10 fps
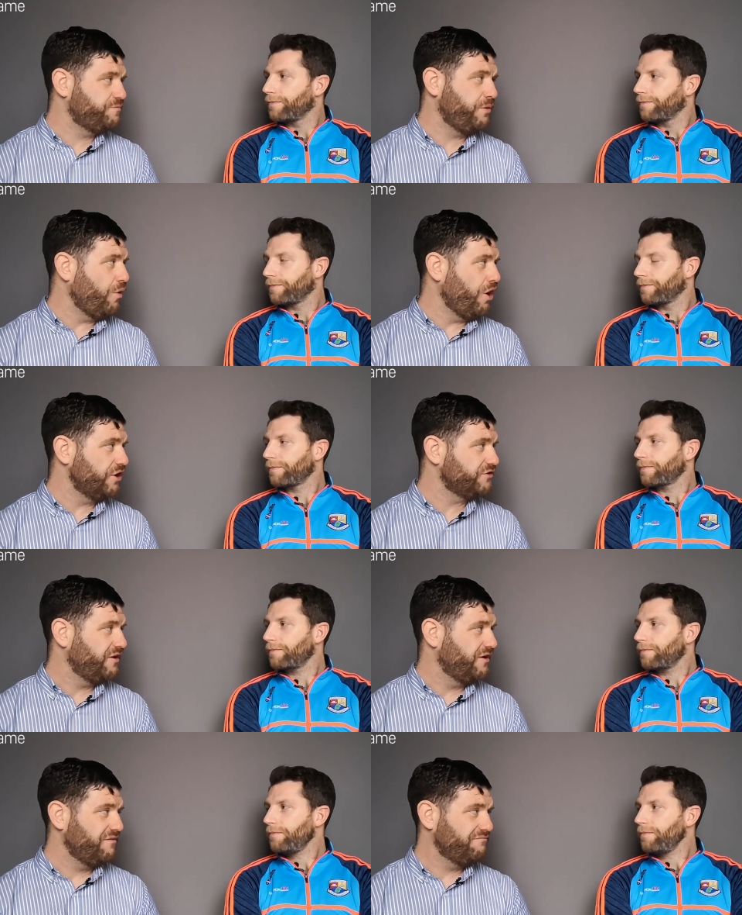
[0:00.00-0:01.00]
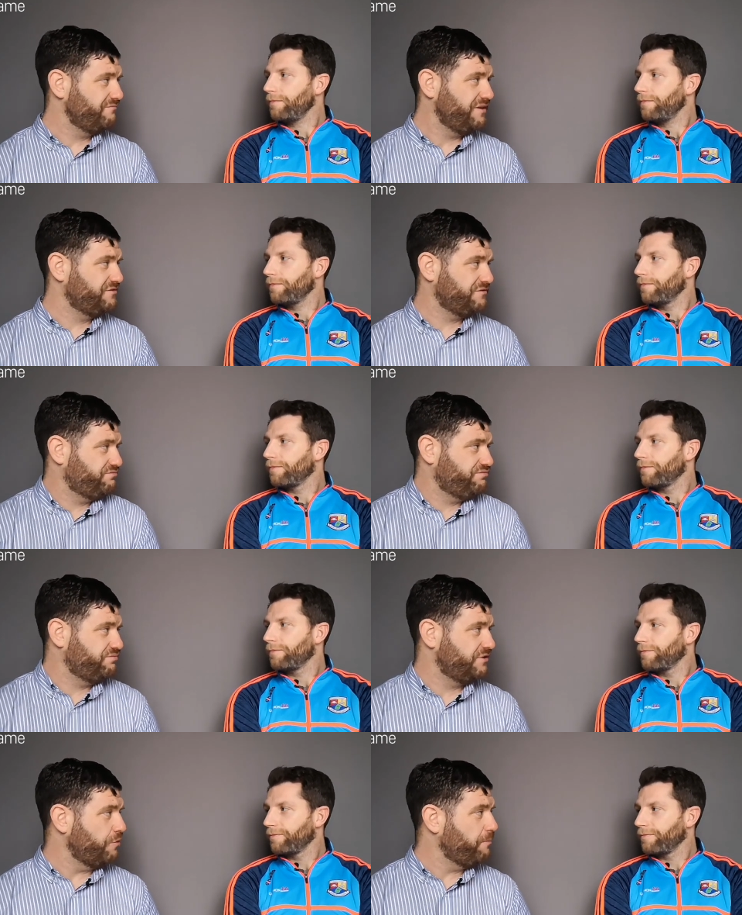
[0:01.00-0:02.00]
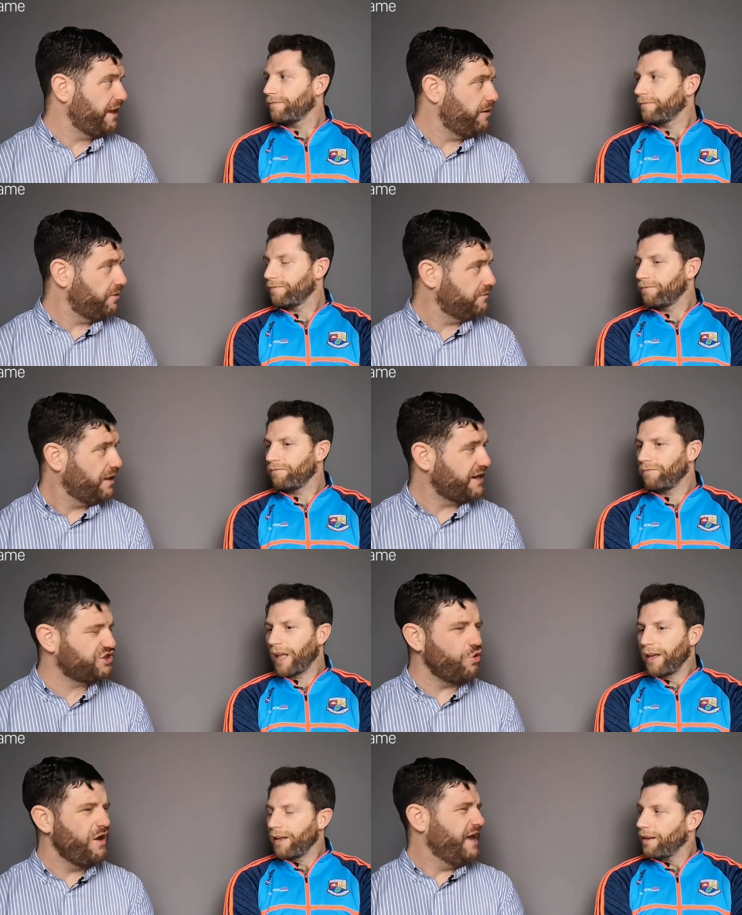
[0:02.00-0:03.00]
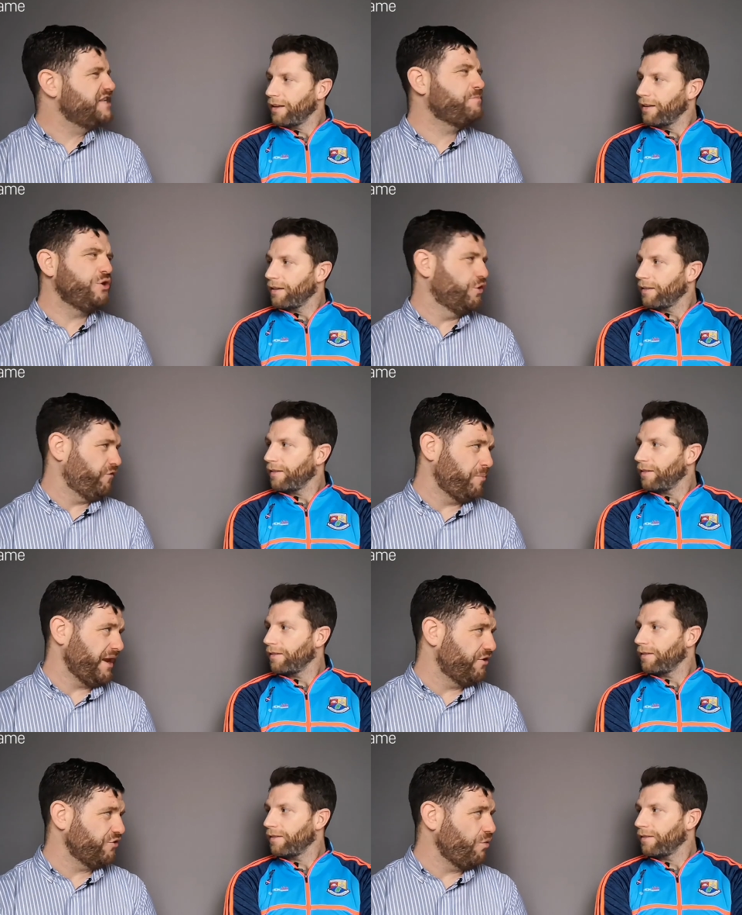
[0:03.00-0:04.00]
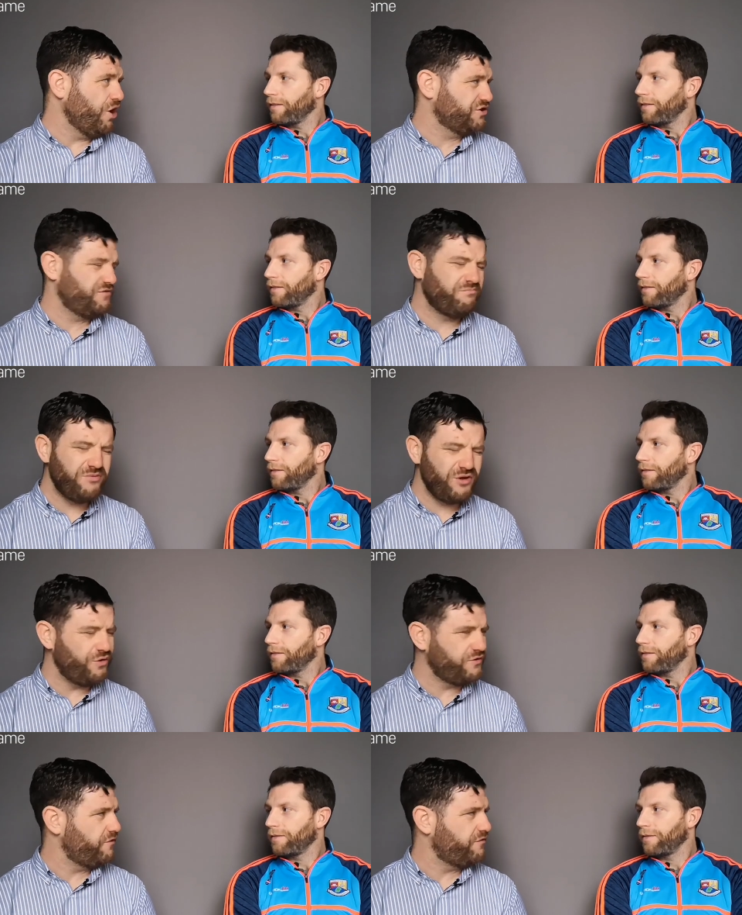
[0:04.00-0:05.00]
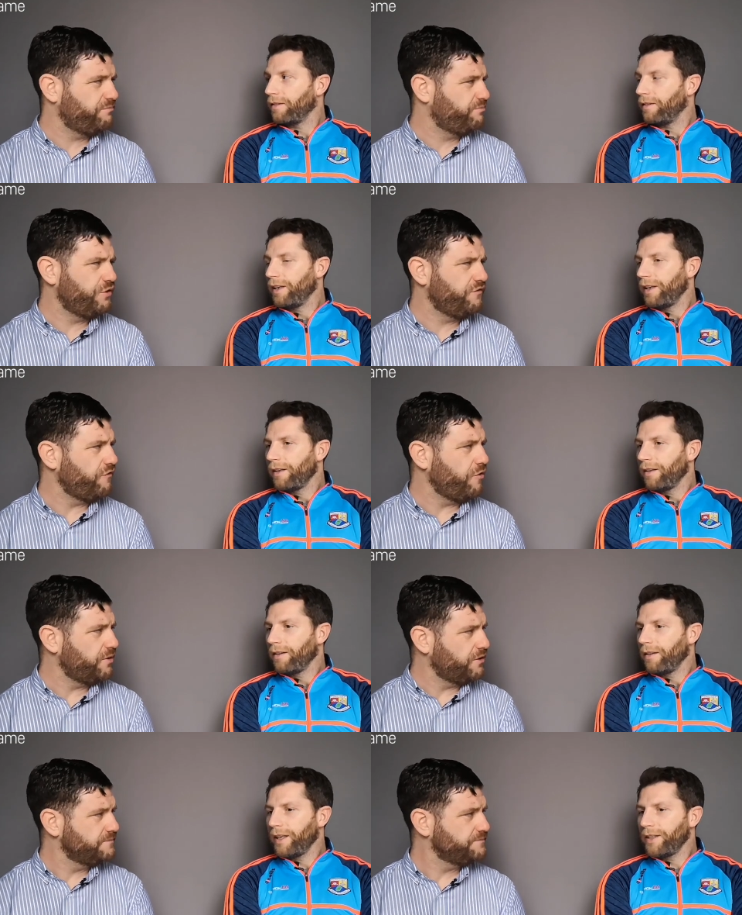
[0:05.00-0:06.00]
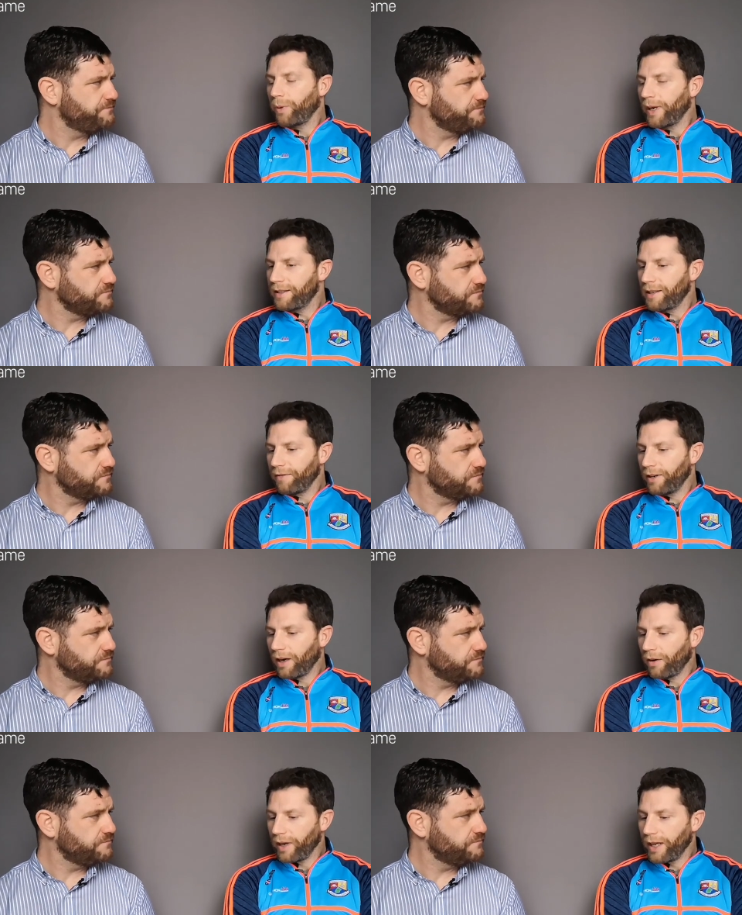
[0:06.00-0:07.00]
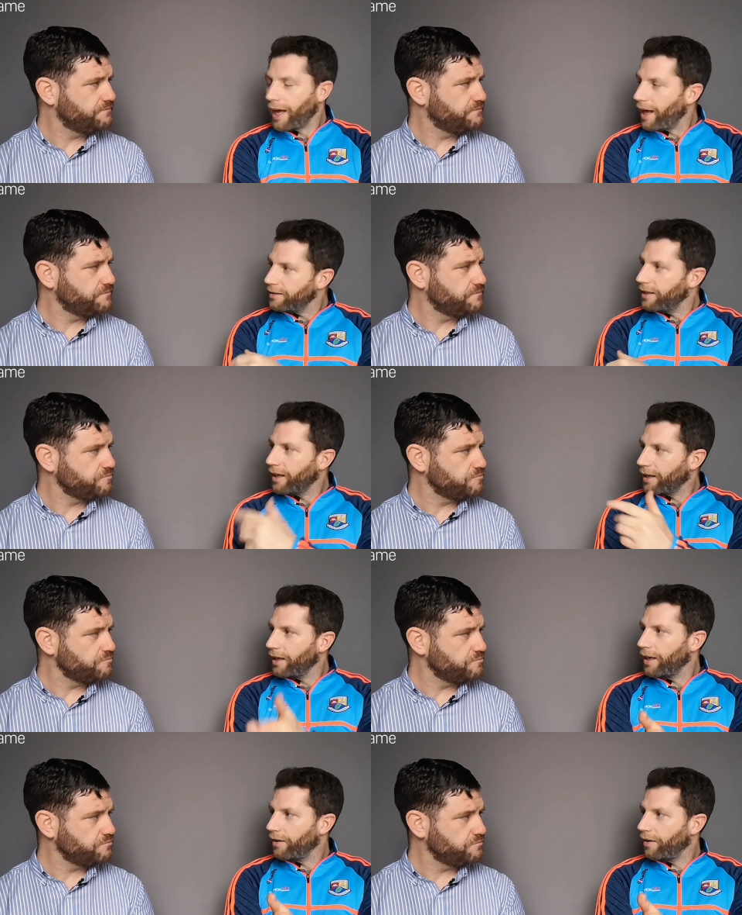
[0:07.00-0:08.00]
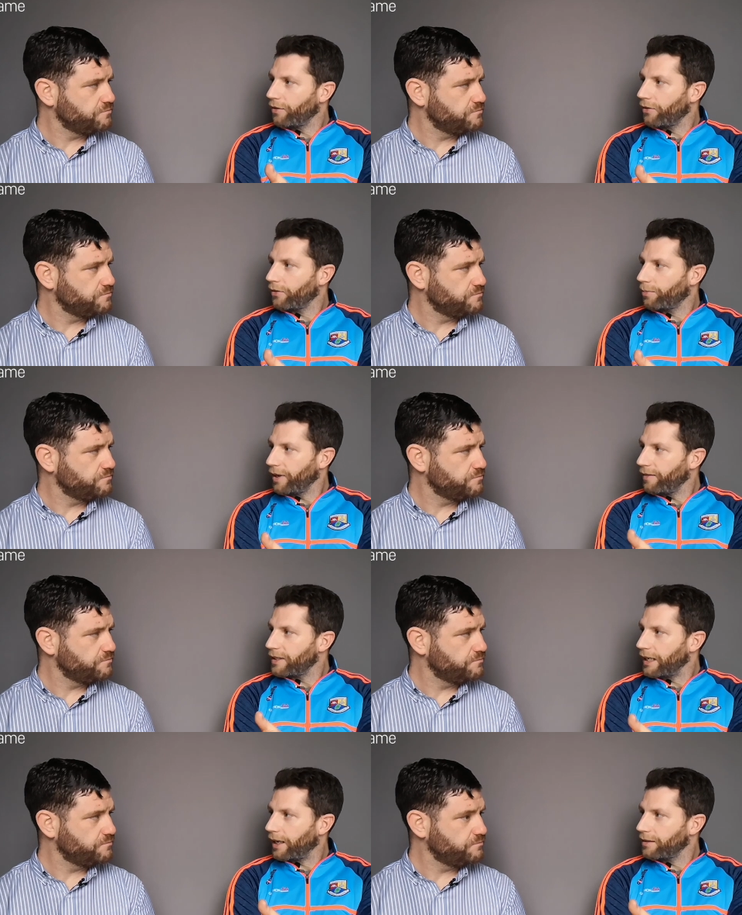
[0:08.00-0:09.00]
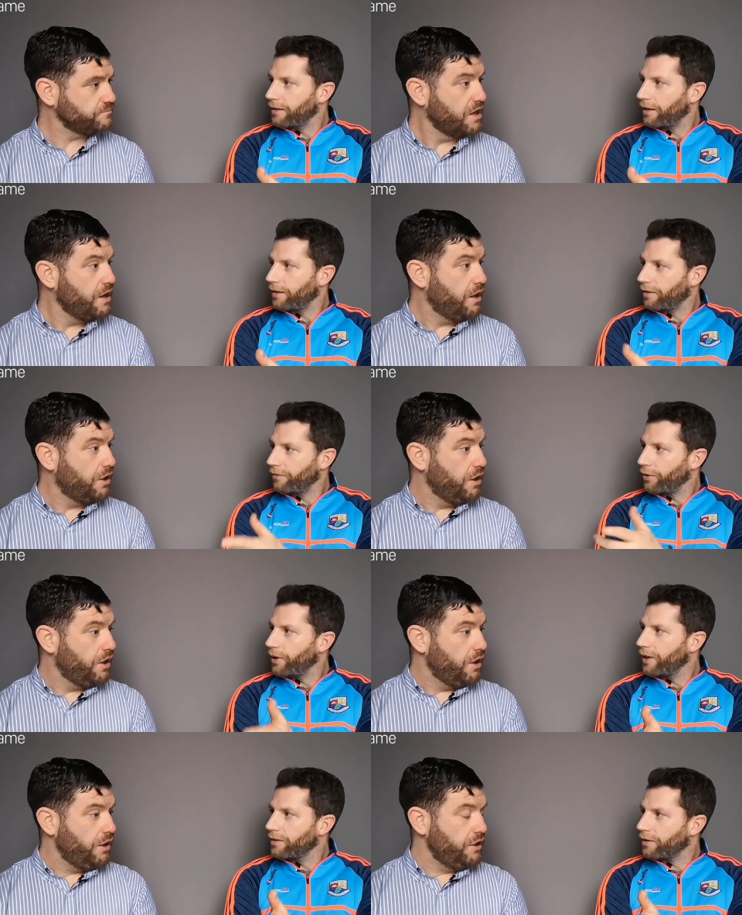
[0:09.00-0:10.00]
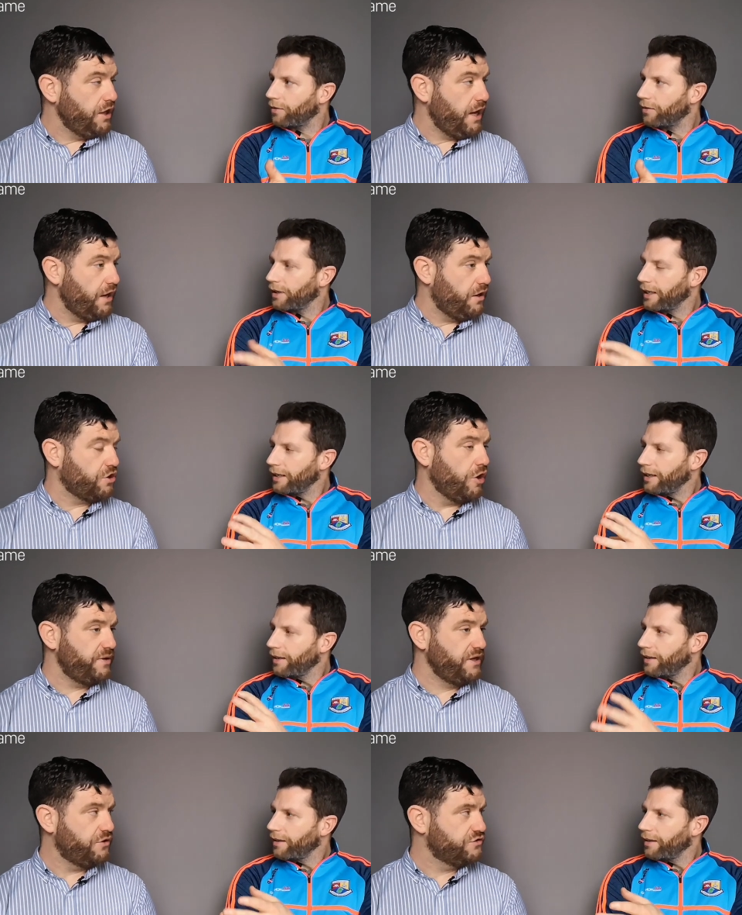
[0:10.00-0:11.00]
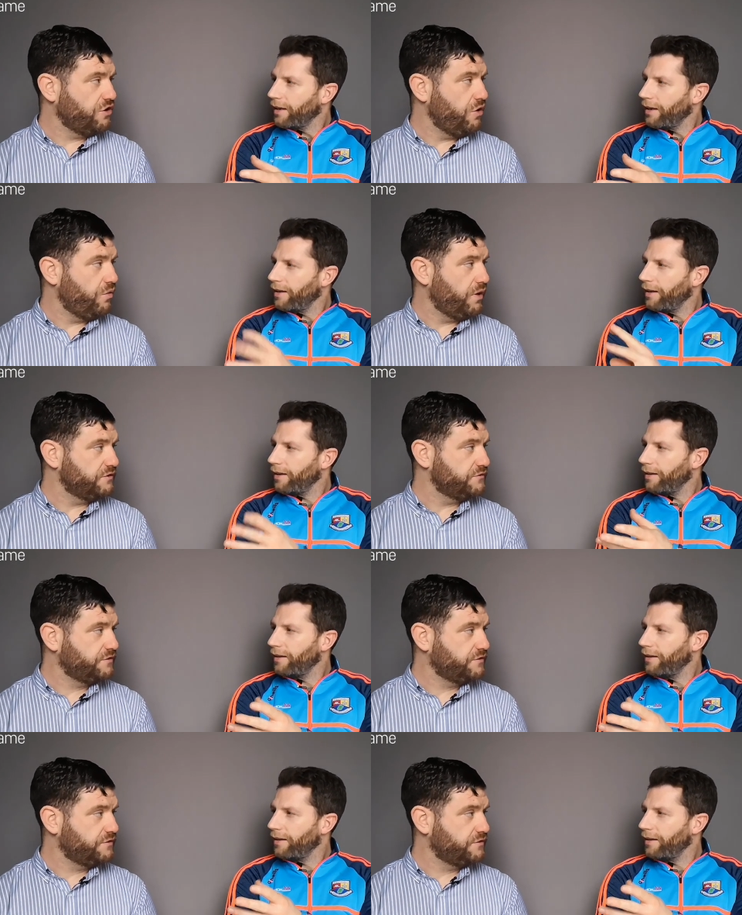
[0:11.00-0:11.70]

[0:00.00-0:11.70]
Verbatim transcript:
Speaker 1: blow hot, he's he's unplayable. Mm. And he's so he's a beautiful player to watch. Beautiful, beautiful footballer.
Speaker 2: He's 27 now. He has taken a year out previously, hasn't he? A few years ago. Yeah, a couple of years ago. And